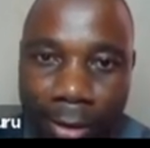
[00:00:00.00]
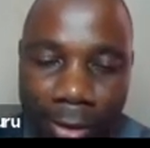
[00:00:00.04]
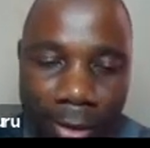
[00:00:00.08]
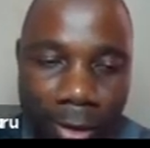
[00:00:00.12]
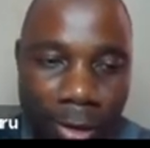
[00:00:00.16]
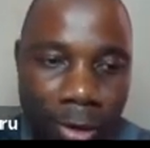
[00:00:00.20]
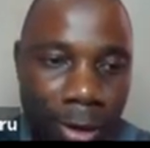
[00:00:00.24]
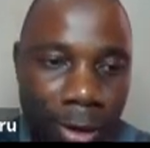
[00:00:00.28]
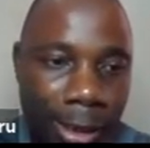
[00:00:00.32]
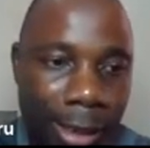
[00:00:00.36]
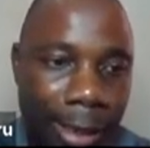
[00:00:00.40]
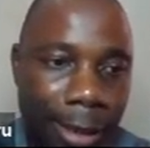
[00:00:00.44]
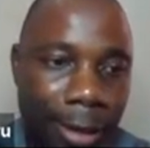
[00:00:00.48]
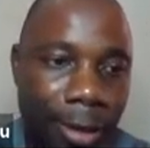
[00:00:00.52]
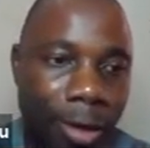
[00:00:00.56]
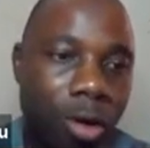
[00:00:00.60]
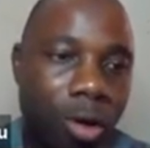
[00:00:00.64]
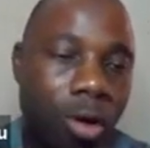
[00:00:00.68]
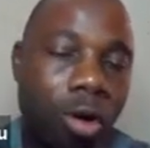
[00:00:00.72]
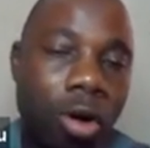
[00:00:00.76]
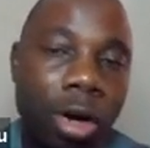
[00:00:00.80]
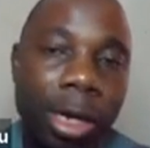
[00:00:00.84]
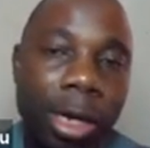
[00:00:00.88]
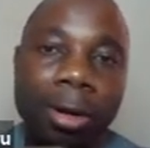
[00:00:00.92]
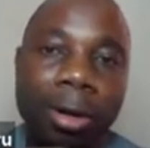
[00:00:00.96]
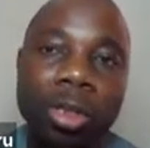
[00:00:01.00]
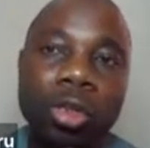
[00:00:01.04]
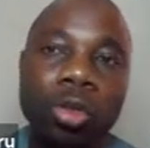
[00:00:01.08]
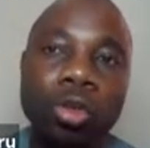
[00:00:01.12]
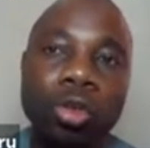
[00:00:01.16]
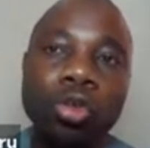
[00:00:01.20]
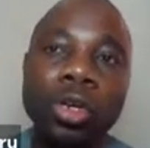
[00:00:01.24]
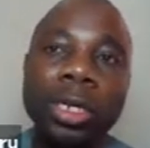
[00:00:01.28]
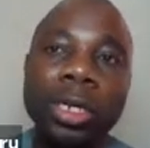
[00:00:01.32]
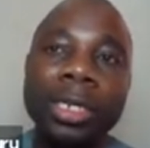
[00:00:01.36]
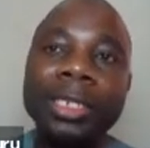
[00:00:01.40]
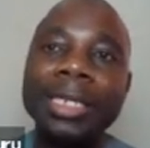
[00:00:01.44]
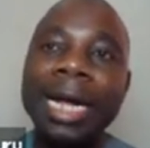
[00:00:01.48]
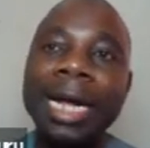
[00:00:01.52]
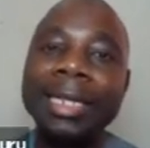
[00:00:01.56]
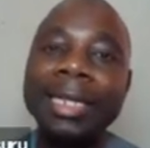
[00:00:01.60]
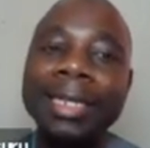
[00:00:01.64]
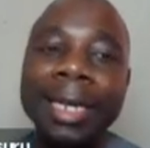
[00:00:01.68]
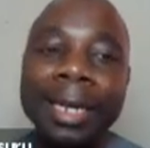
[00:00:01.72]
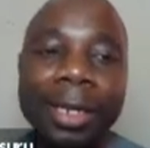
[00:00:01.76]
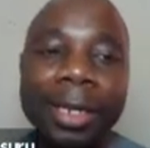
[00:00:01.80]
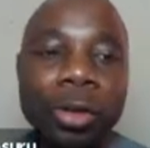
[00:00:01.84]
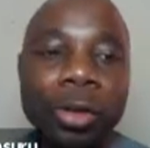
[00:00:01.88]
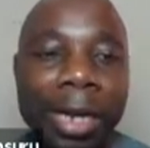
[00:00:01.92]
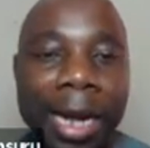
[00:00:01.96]
Okay. What you do is, I
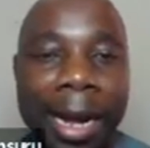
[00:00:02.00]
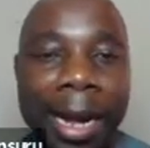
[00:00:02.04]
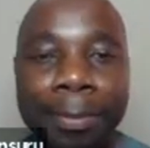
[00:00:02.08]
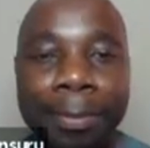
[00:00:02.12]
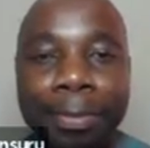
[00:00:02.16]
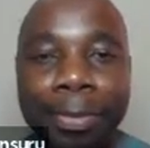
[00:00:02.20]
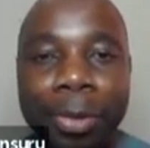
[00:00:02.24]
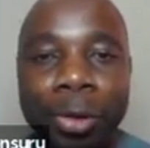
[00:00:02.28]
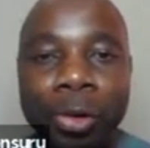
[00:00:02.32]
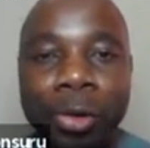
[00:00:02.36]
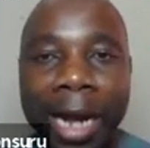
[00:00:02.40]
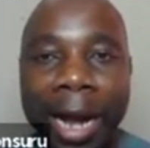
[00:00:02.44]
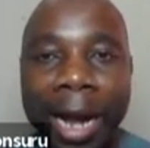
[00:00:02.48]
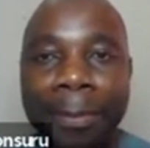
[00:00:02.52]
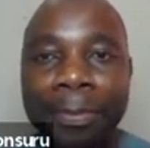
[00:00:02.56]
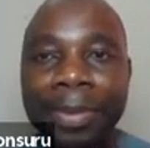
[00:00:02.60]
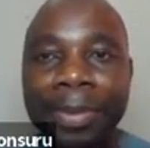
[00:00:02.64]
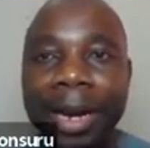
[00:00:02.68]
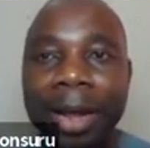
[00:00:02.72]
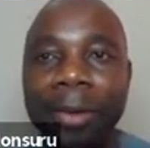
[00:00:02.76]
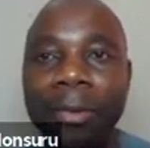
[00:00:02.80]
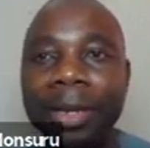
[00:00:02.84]
think you can play